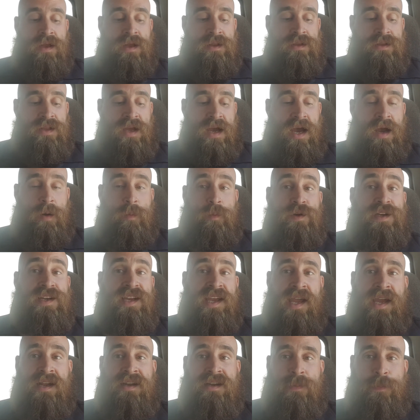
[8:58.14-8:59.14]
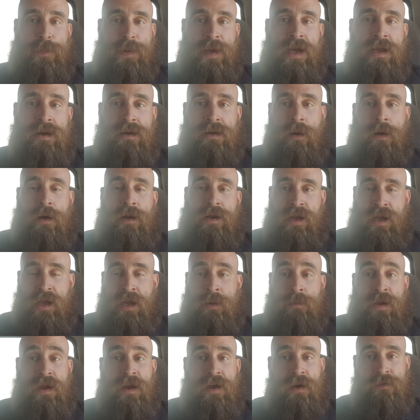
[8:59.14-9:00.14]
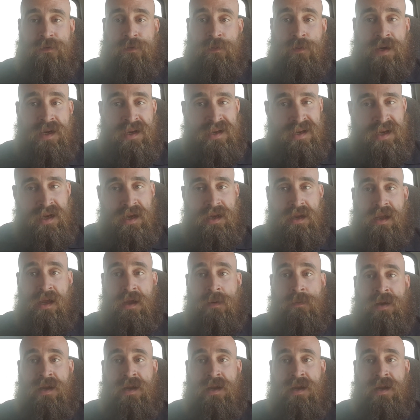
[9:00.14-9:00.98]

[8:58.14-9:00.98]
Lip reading: that we can depend on him if we need him.